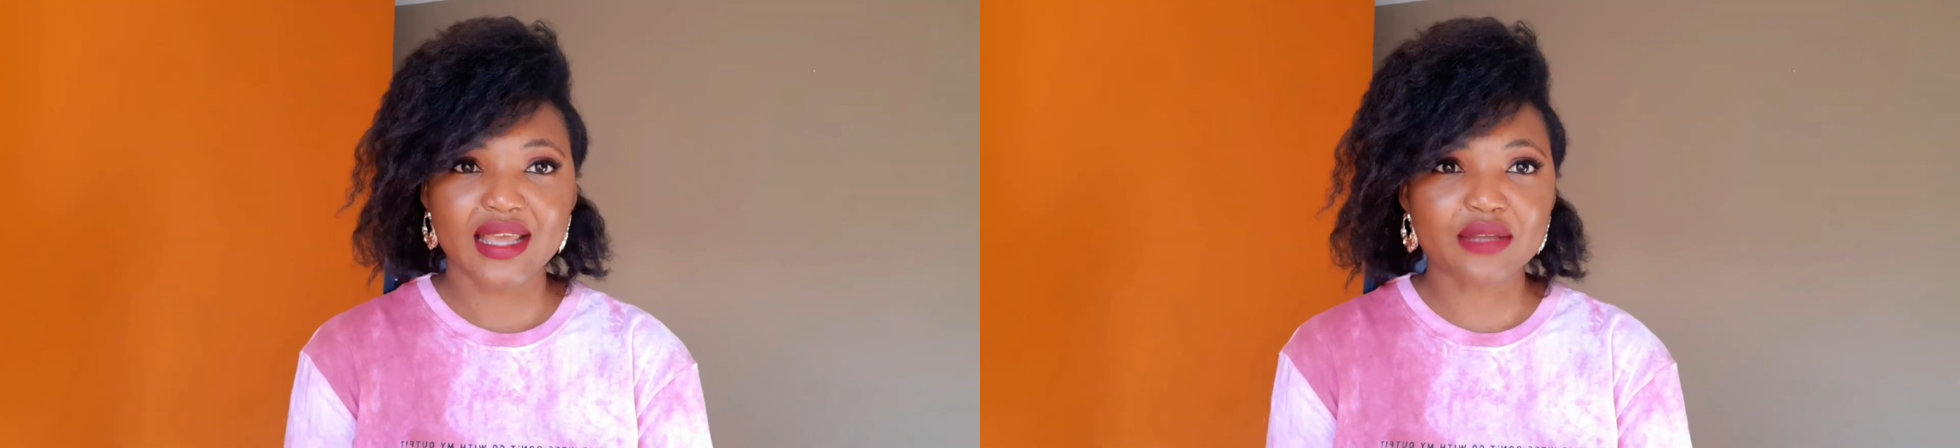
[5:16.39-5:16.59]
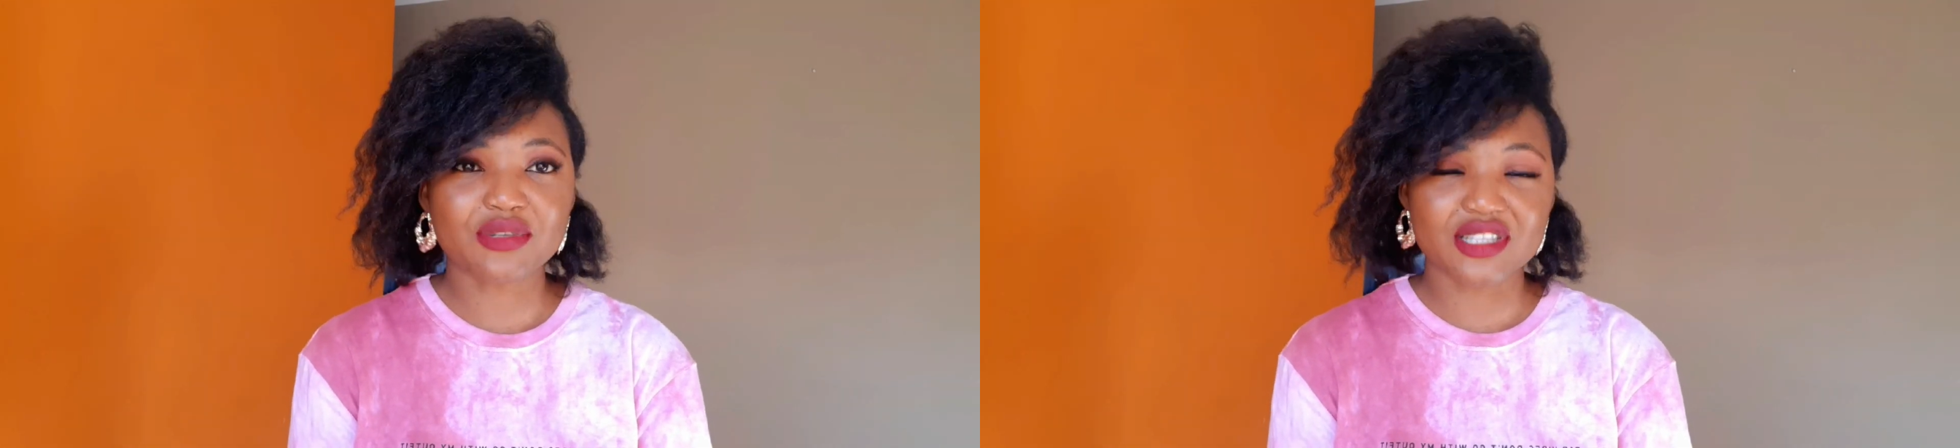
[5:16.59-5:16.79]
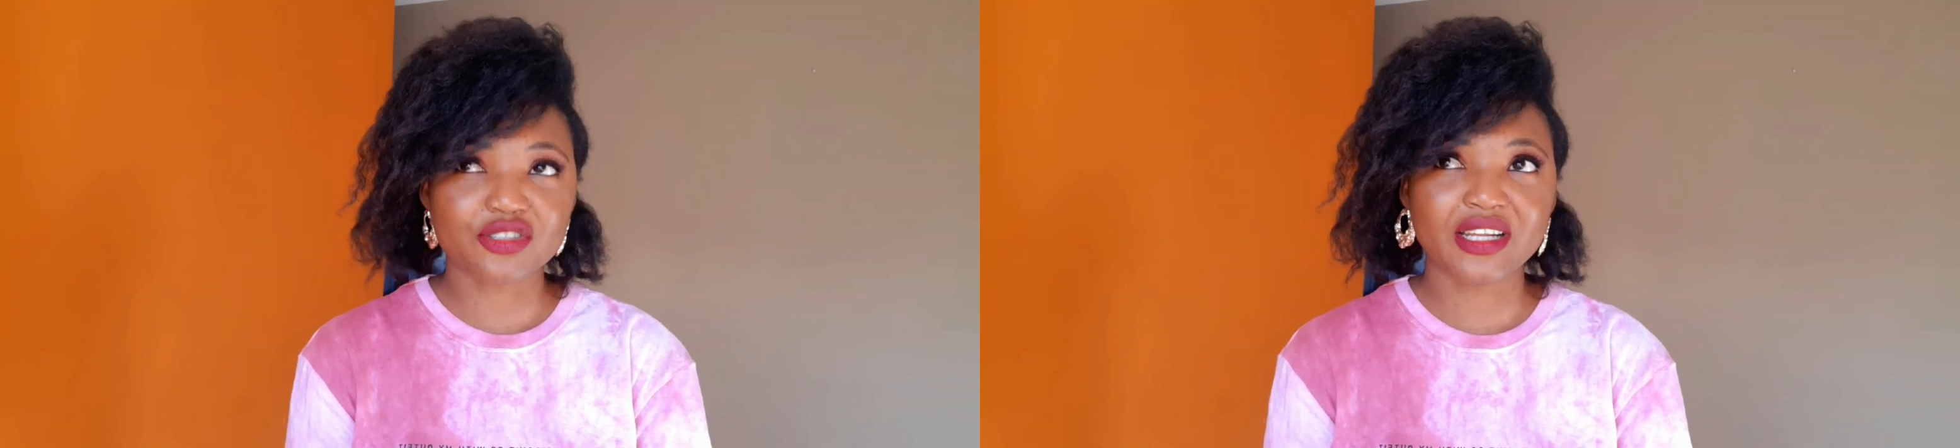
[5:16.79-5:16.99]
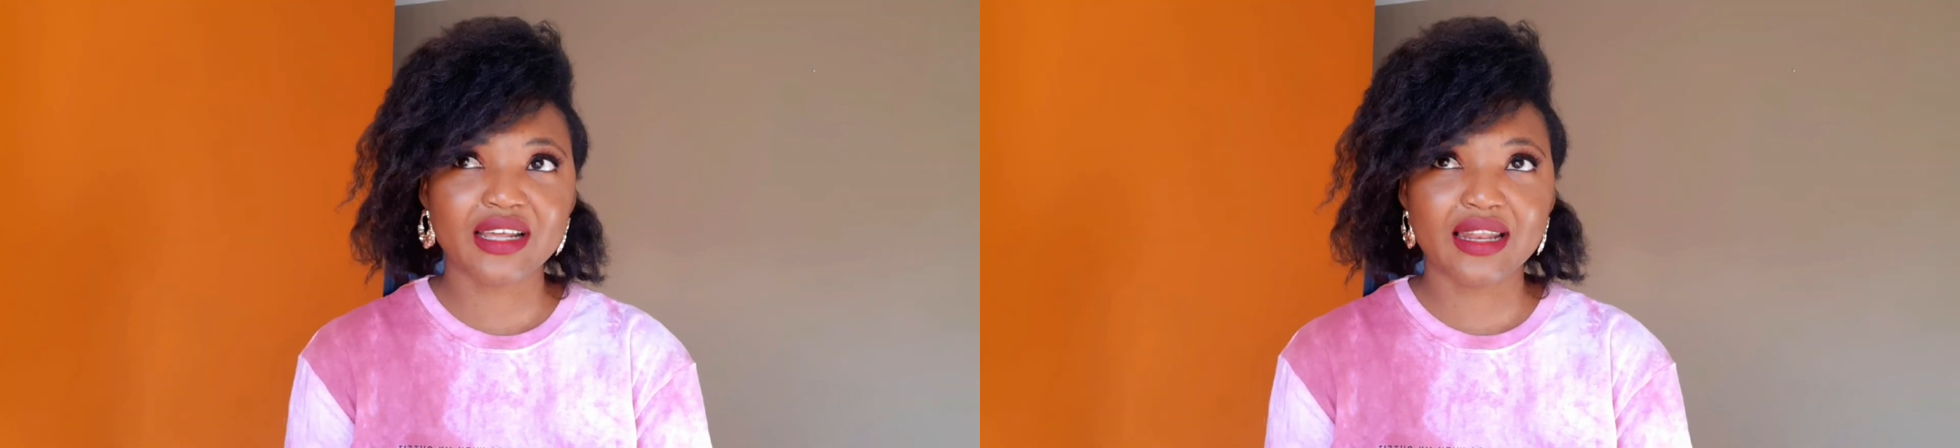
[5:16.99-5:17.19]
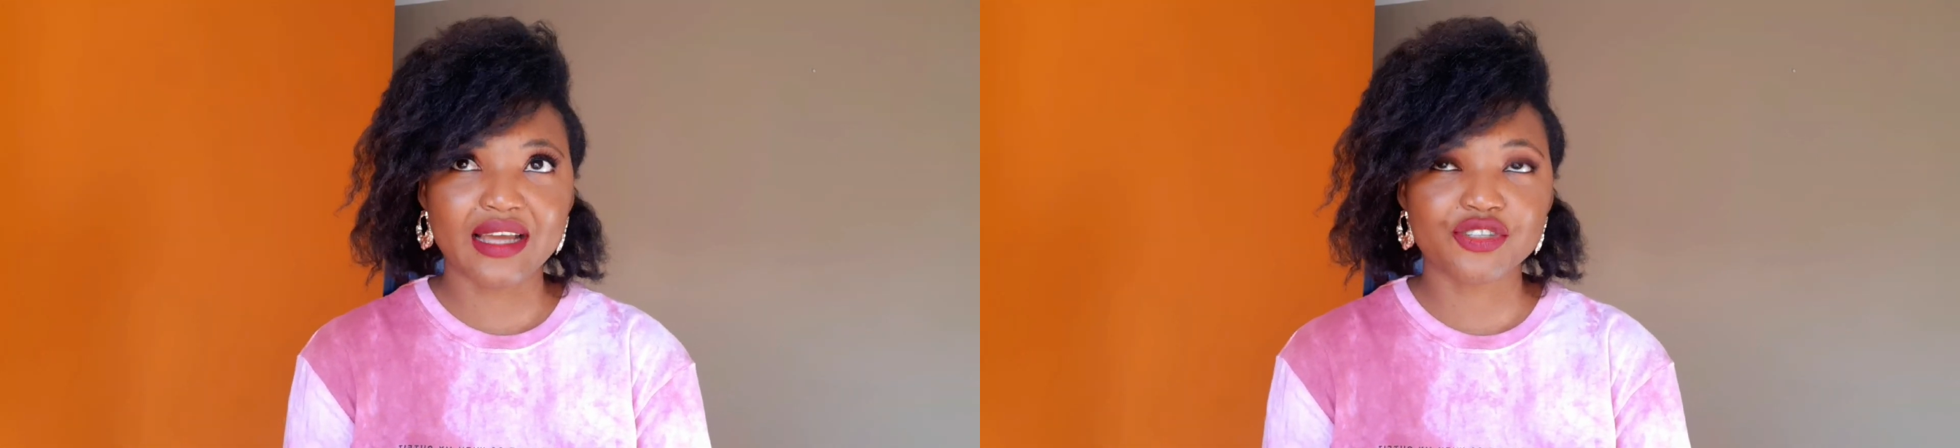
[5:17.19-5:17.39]
Yeah, it was actually
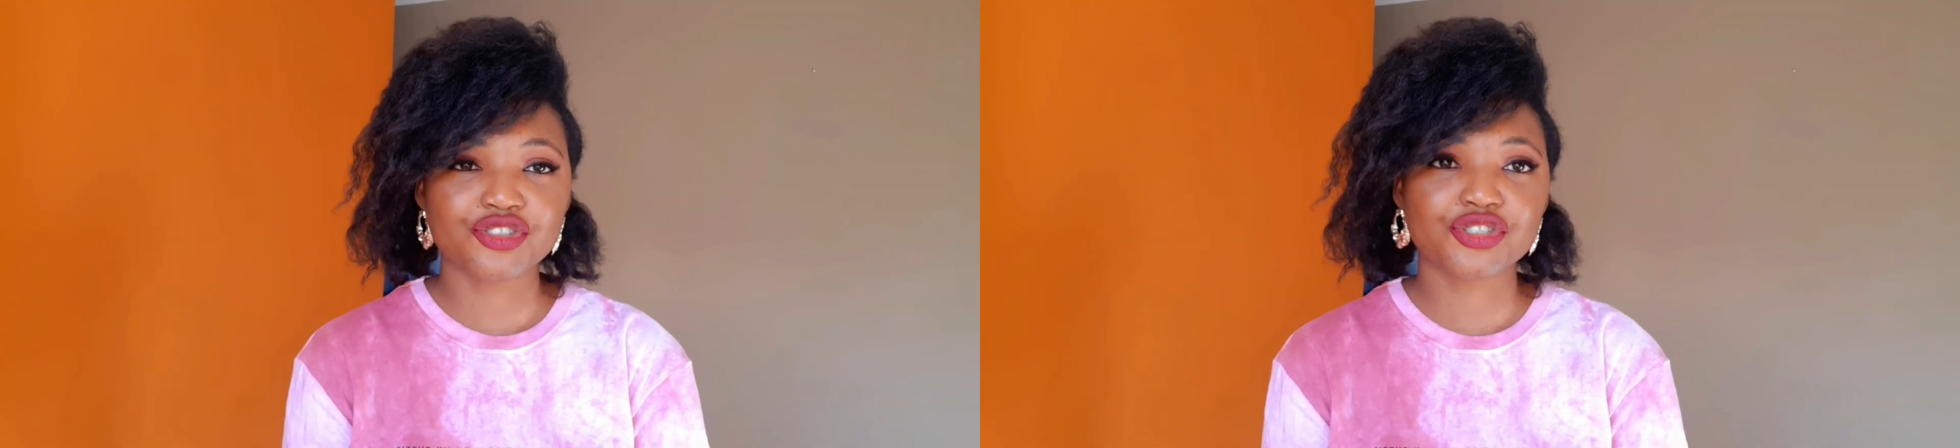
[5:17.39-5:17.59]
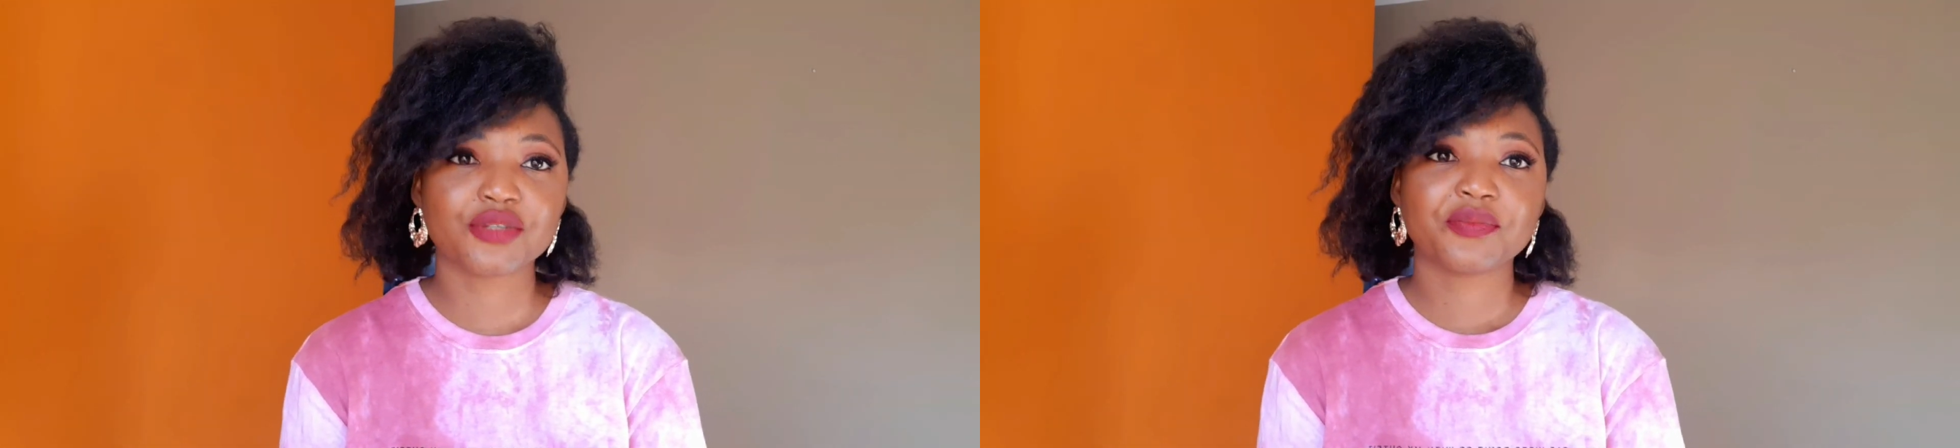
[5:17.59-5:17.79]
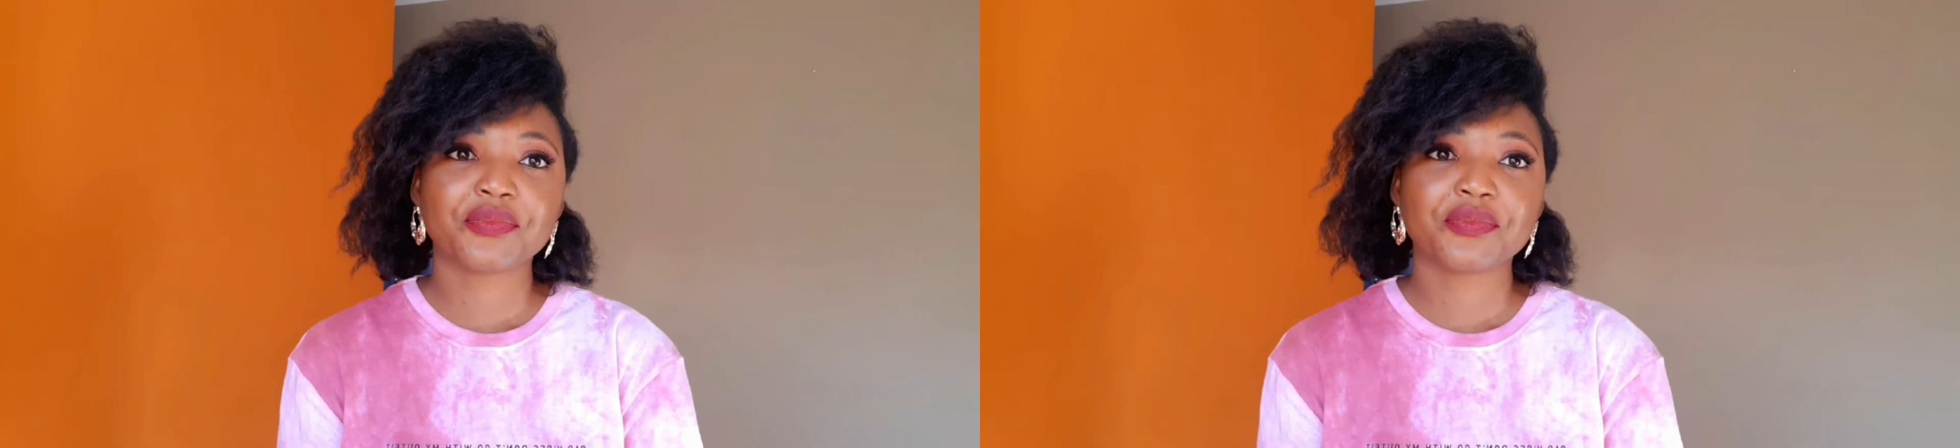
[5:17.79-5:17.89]
a lunch.